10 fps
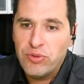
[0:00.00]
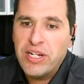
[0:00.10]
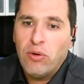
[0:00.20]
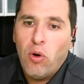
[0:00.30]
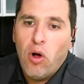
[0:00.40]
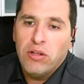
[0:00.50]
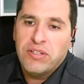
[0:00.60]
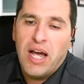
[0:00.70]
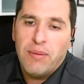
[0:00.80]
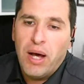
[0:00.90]
are near
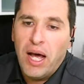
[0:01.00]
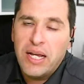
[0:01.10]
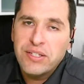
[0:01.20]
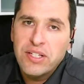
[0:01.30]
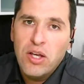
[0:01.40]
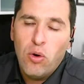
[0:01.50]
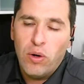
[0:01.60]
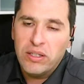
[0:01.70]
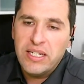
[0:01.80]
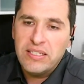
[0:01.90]
all-time highs,
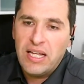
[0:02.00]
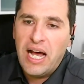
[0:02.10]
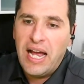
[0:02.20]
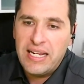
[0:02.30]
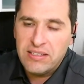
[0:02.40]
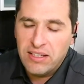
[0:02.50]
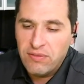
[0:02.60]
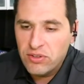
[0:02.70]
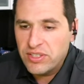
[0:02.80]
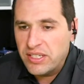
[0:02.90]
or at least the highest
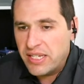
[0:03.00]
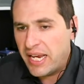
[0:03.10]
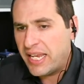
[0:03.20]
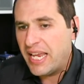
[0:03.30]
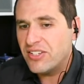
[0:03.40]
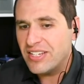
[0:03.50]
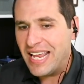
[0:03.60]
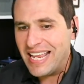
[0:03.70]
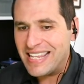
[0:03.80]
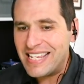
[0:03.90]
levels in decades.
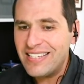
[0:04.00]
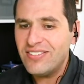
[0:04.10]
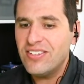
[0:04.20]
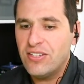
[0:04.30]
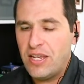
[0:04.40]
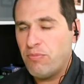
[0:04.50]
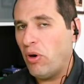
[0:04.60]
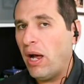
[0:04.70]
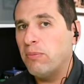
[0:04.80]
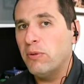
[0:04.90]
And this is a
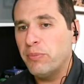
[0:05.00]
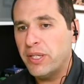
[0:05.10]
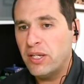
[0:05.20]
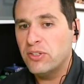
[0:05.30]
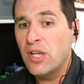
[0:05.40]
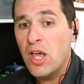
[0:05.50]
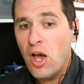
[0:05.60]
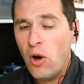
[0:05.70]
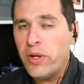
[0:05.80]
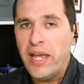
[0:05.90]
problem because,
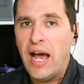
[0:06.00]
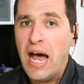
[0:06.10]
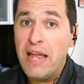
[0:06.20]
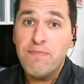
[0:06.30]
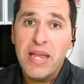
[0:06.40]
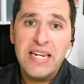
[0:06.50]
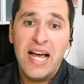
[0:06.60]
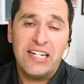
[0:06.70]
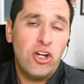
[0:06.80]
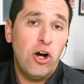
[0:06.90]
okay, I may
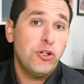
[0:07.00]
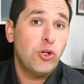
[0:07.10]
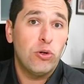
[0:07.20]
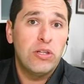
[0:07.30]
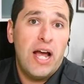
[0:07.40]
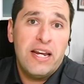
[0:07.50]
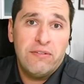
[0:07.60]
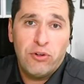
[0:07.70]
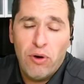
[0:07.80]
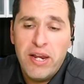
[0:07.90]
not cut your line
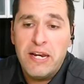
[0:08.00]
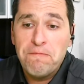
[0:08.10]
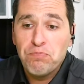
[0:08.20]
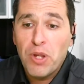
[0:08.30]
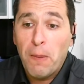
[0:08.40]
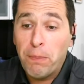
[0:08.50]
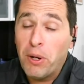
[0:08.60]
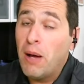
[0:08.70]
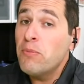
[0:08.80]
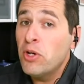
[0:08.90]
of credit,
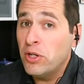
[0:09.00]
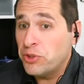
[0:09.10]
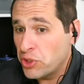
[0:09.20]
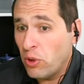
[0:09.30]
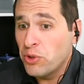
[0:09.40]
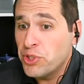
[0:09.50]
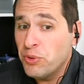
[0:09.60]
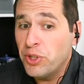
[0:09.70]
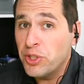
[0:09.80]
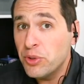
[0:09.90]
but I'm going to charge
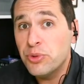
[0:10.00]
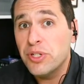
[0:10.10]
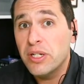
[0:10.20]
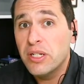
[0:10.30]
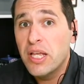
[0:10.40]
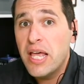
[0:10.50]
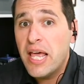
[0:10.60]
you to use it.